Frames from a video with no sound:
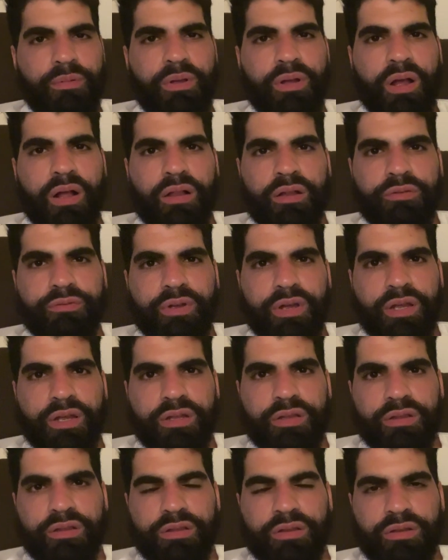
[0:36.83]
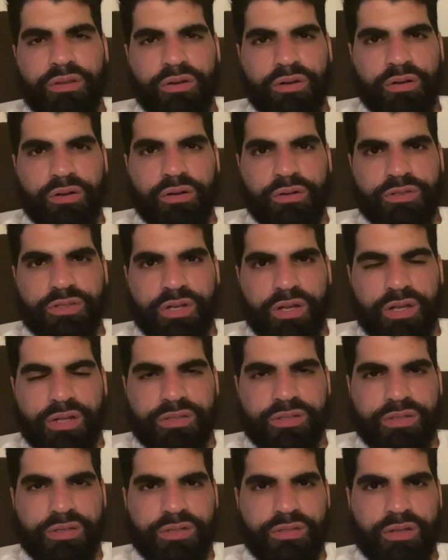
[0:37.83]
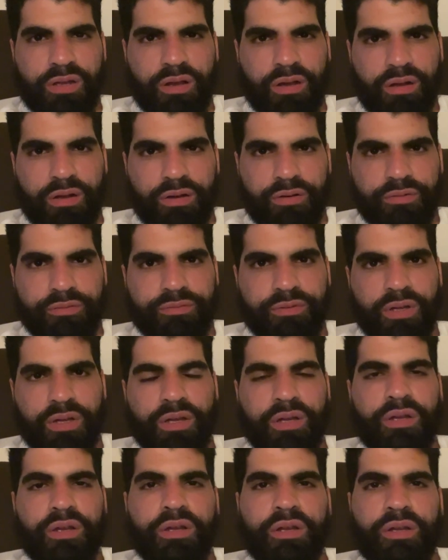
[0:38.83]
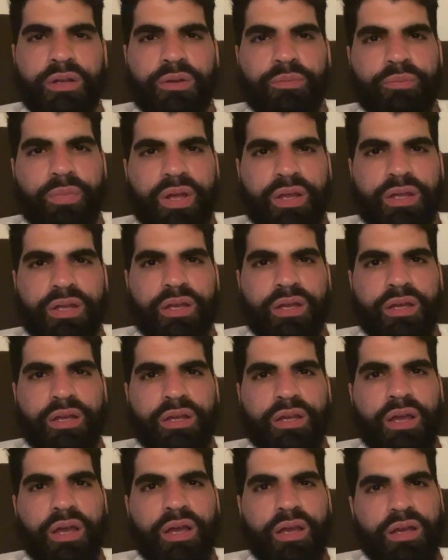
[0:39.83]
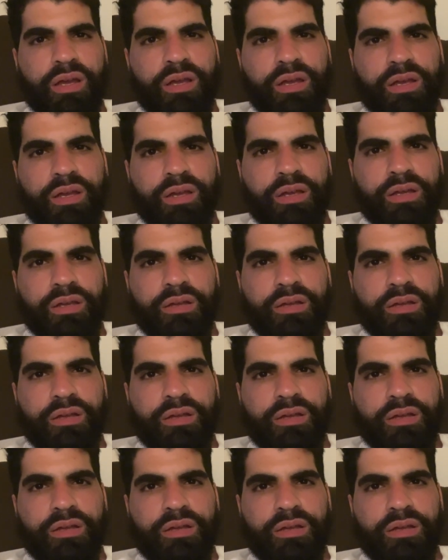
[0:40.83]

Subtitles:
elevate your chances of making a,